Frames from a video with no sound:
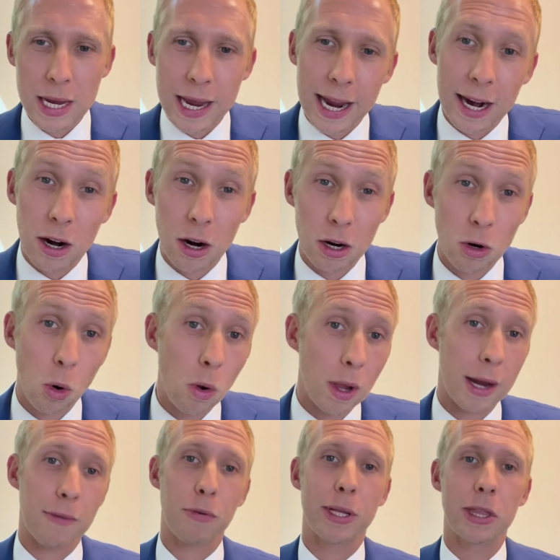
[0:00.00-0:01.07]
And our goal
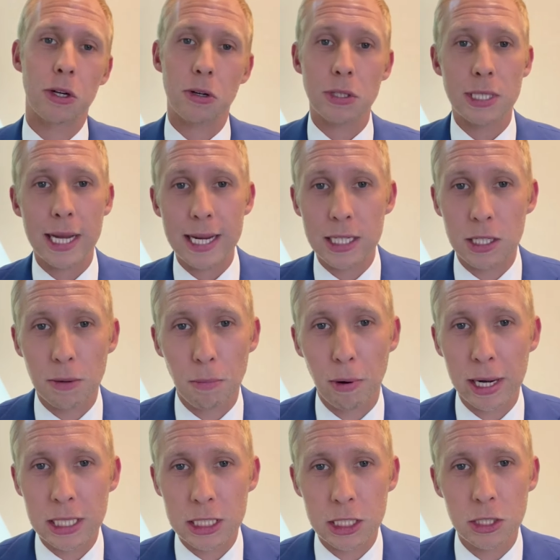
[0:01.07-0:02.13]
every Thursday is to
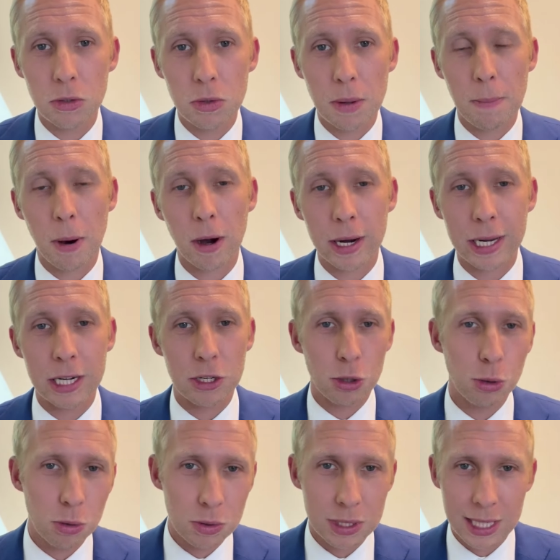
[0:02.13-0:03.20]
bring to you the market news,